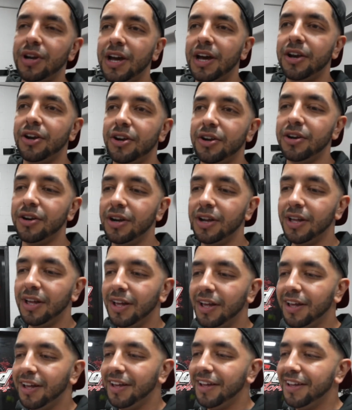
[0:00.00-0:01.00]
header,
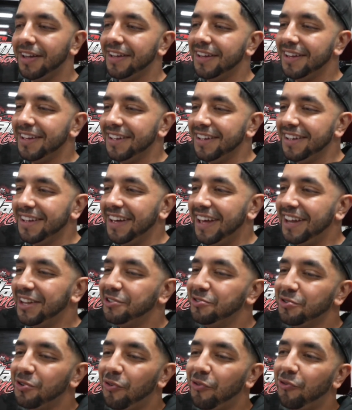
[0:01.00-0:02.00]
and he's
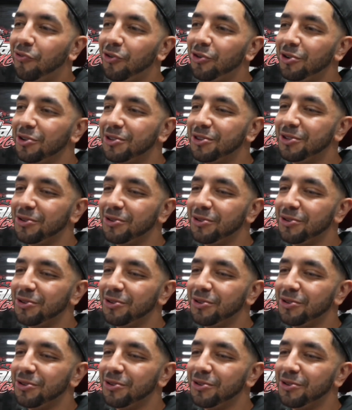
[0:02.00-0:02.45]
doing a full